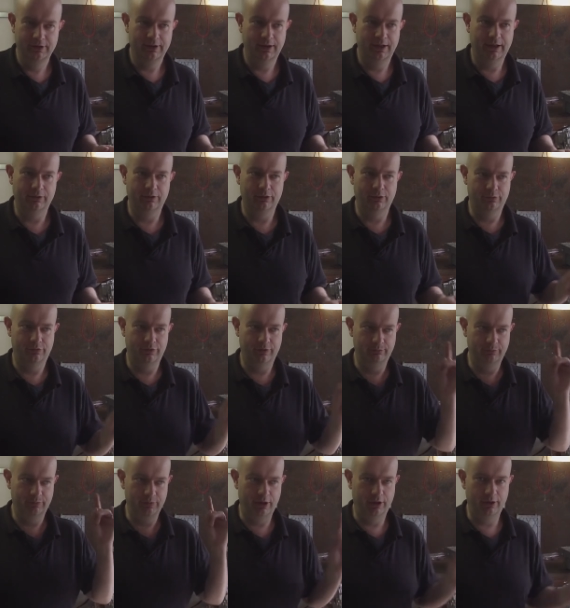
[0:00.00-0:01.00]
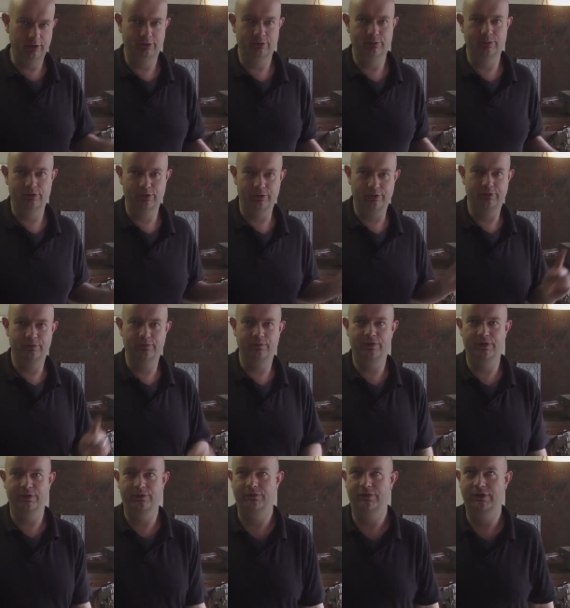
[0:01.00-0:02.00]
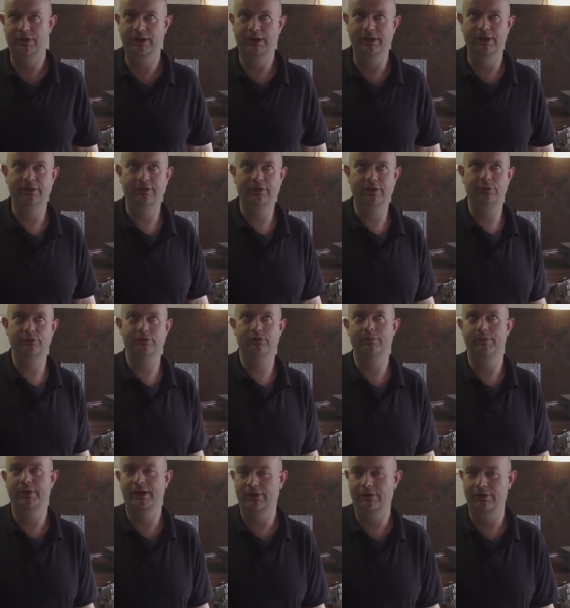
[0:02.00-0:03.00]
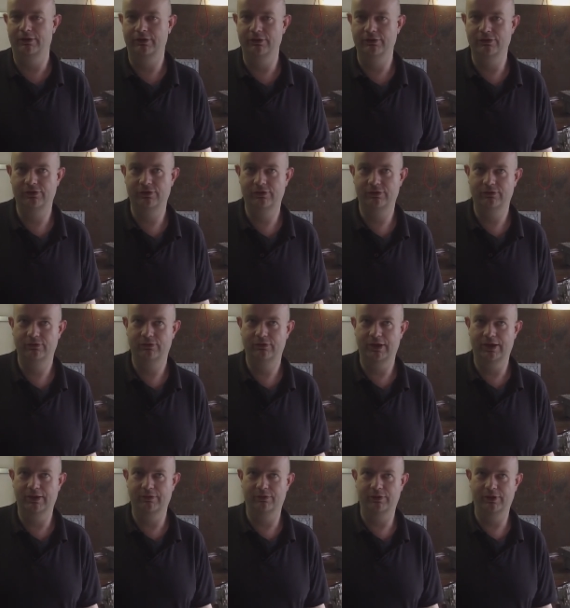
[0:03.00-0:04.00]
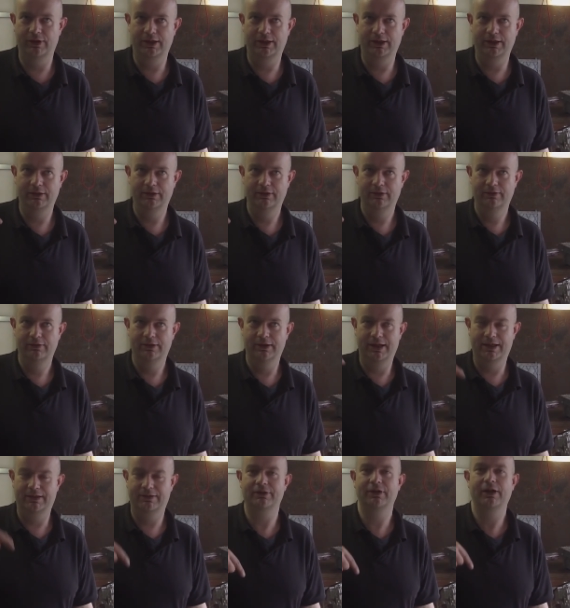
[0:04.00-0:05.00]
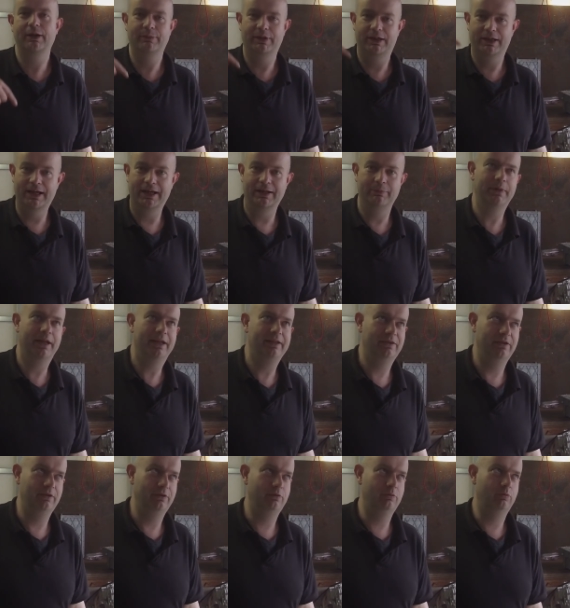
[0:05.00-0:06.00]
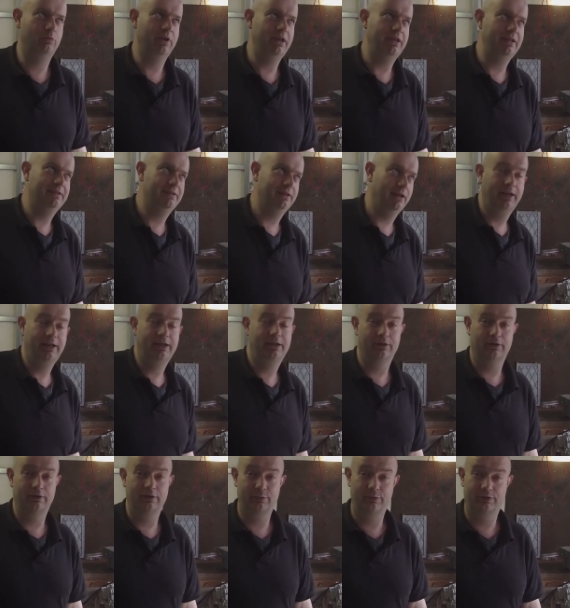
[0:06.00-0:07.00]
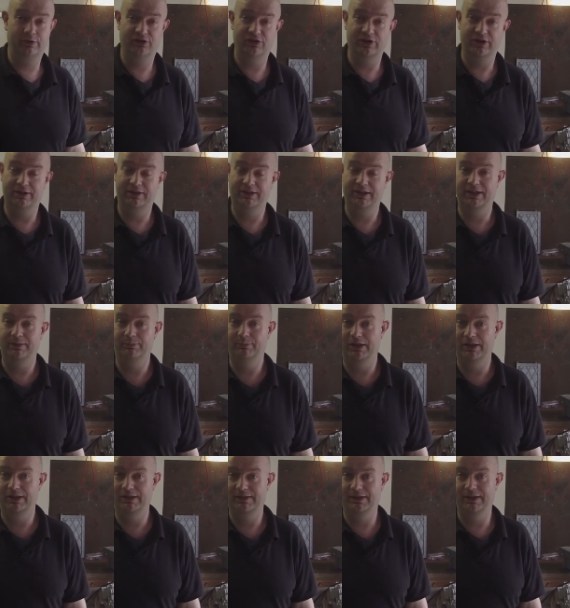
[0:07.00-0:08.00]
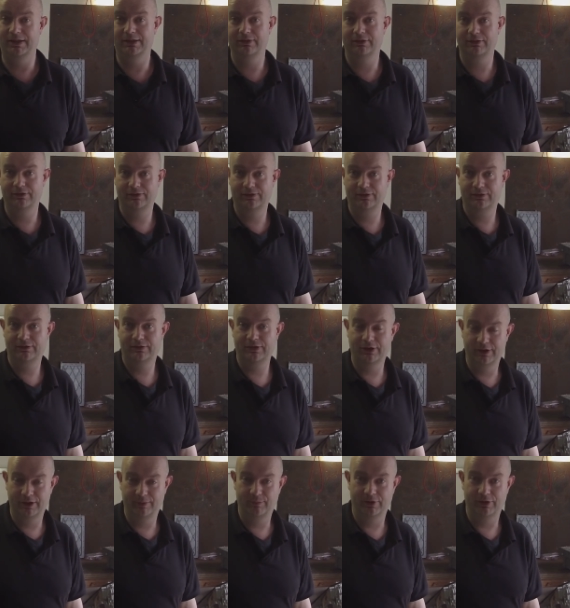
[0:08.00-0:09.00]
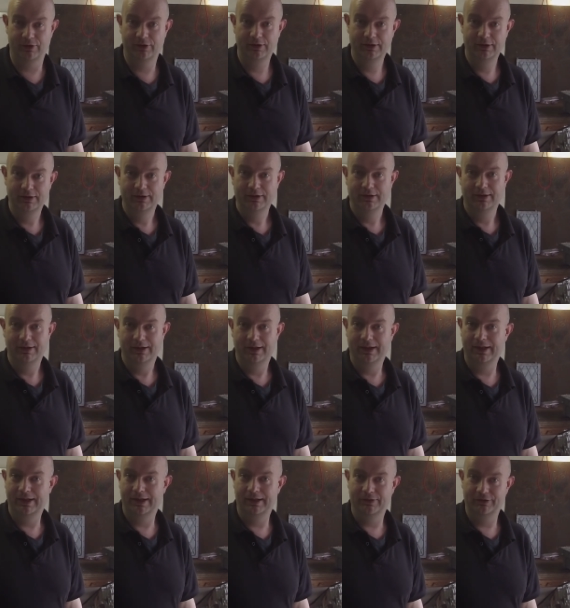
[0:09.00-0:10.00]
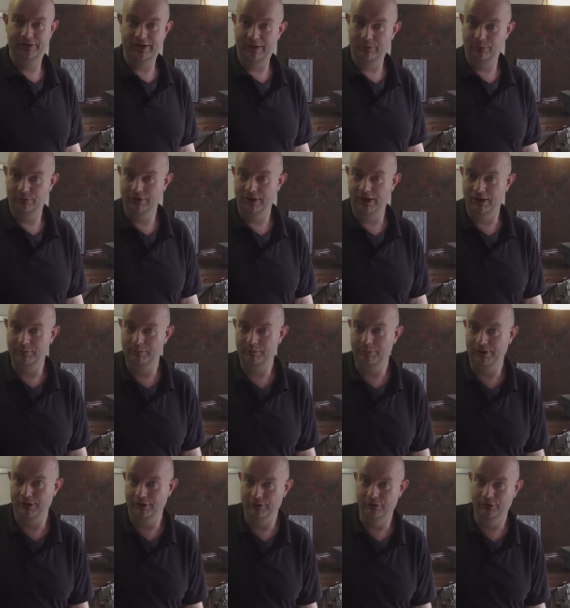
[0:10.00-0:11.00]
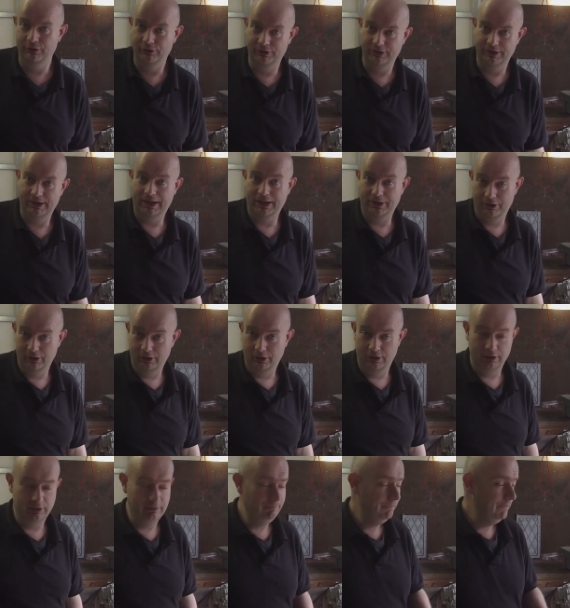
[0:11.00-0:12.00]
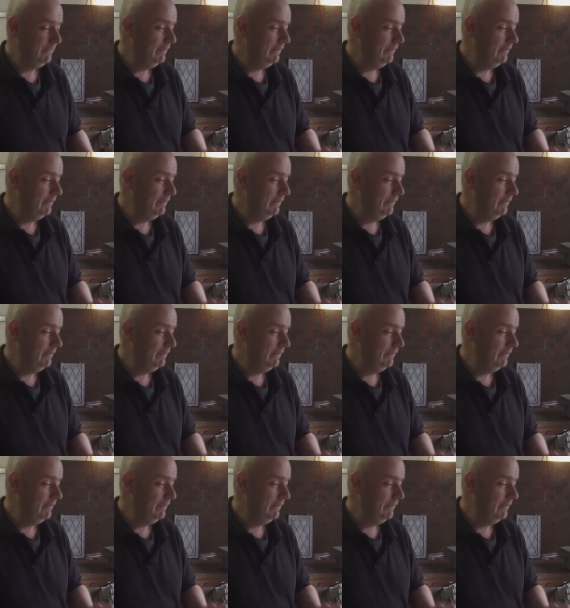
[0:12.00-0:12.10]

and go from 0 to 150 newton meters every the next time the can message recycled which is on a 10 millisecond timer uh, so that would not be good at all